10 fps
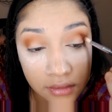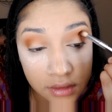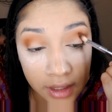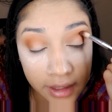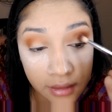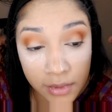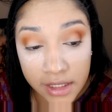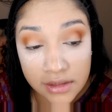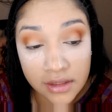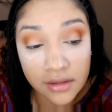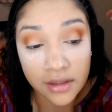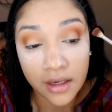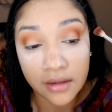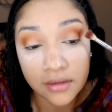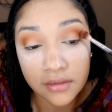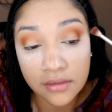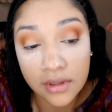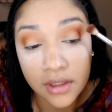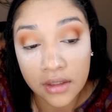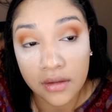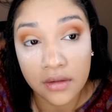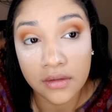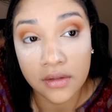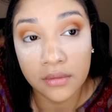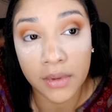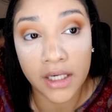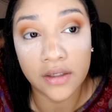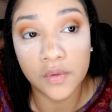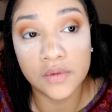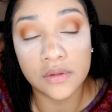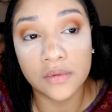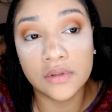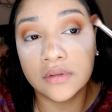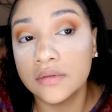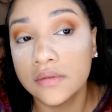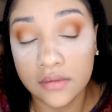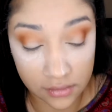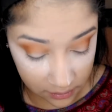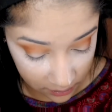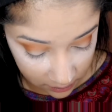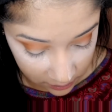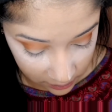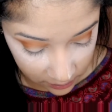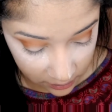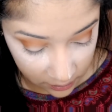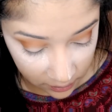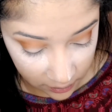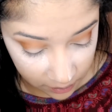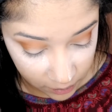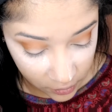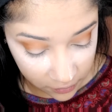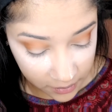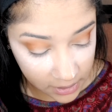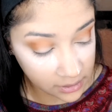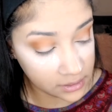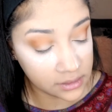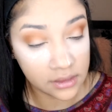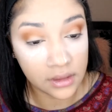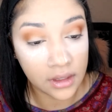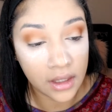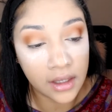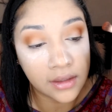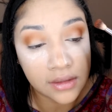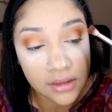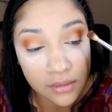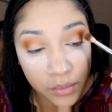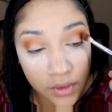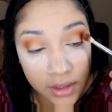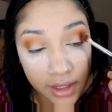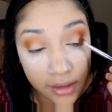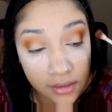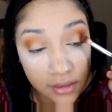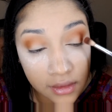trying to make sure that I don't do my usual movements, and just pull it out.